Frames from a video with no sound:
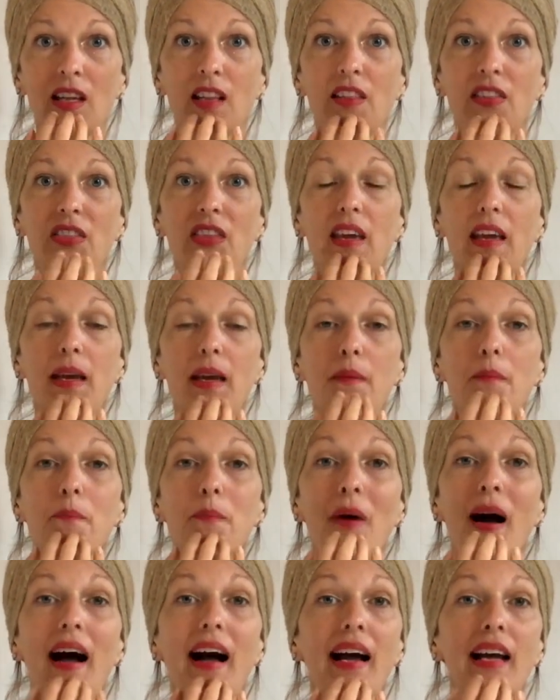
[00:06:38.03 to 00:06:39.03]
the
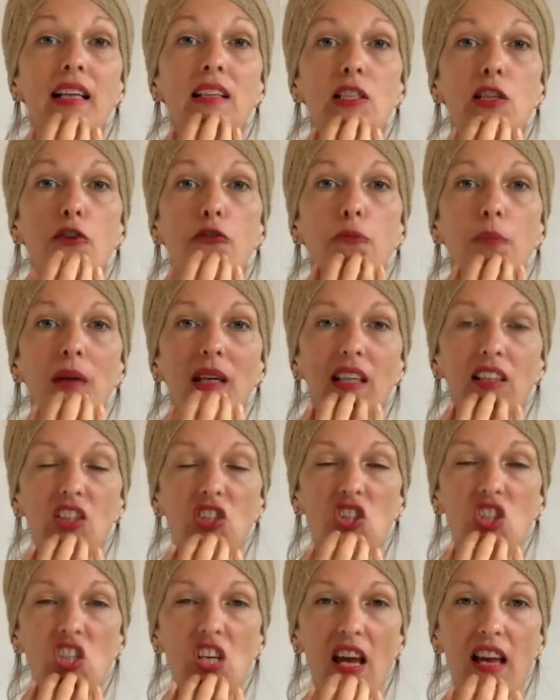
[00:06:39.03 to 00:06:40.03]
impact of being
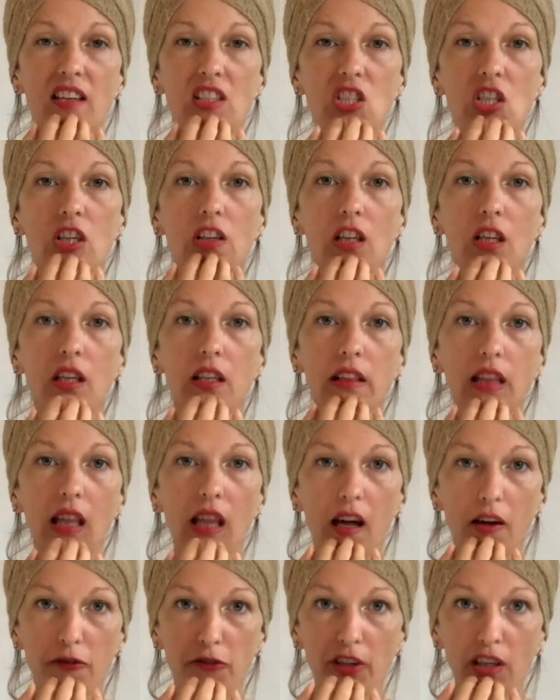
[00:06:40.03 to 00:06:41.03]
gentle and
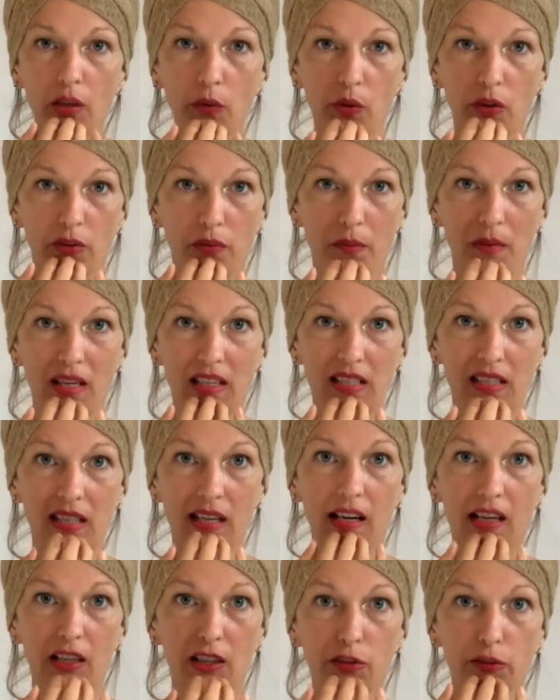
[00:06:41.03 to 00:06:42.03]
loving with
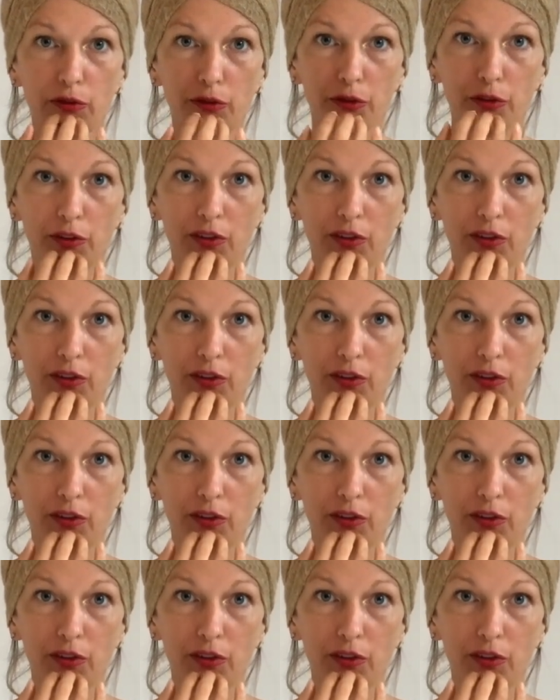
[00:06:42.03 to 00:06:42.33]
myself.